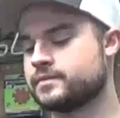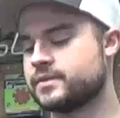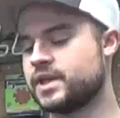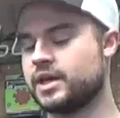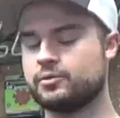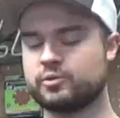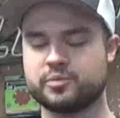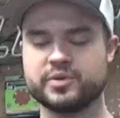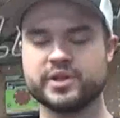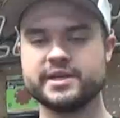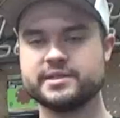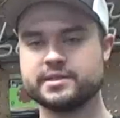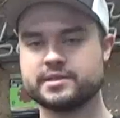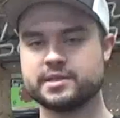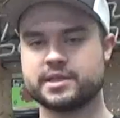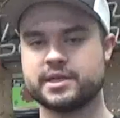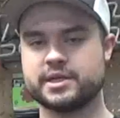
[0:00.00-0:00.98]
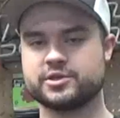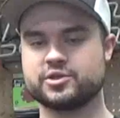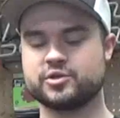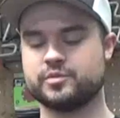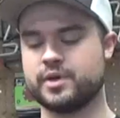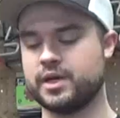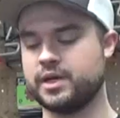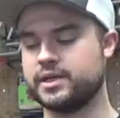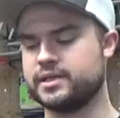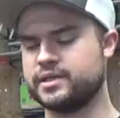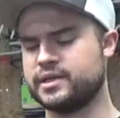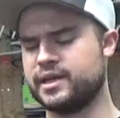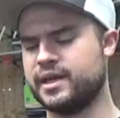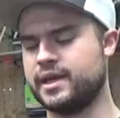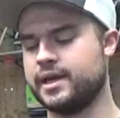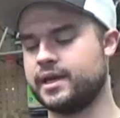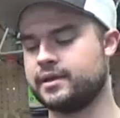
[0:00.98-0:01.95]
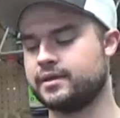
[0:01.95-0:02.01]
It replaces a kisser button,
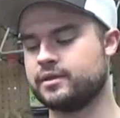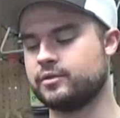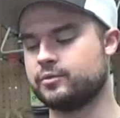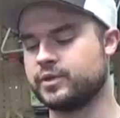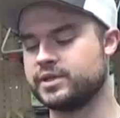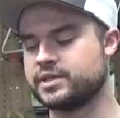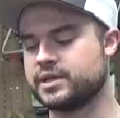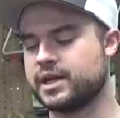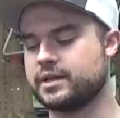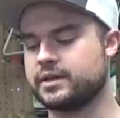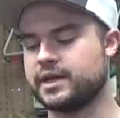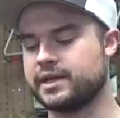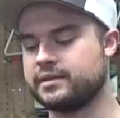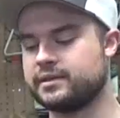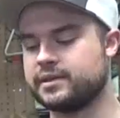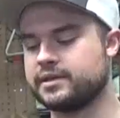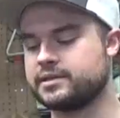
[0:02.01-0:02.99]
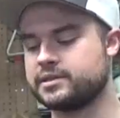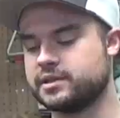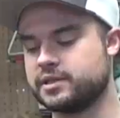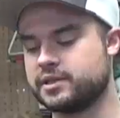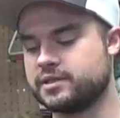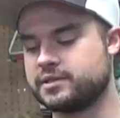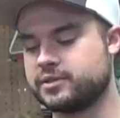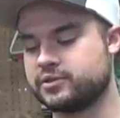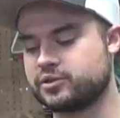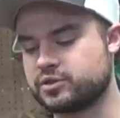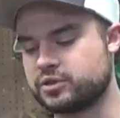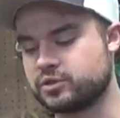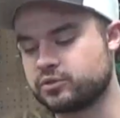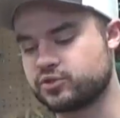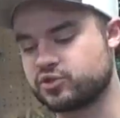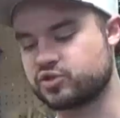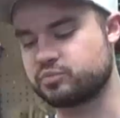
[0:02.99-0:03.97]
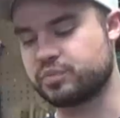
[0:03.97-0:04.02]
and the reason I like this is there's little
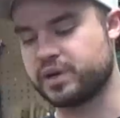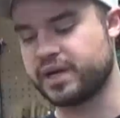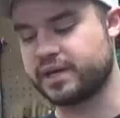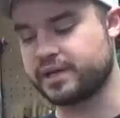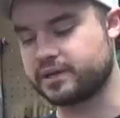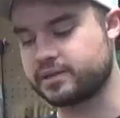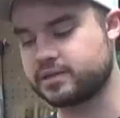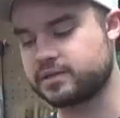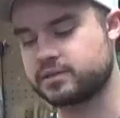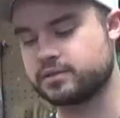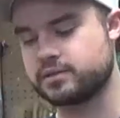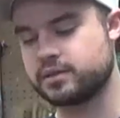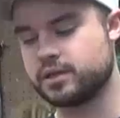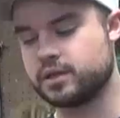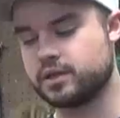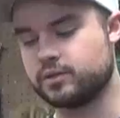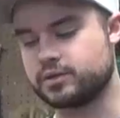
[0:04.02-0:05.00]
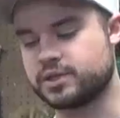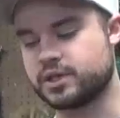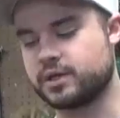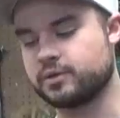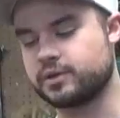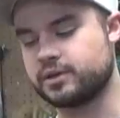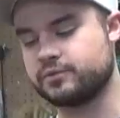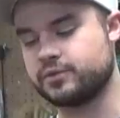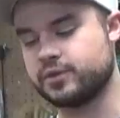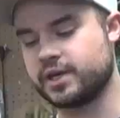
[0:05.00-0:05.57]
spikes, which I'll give you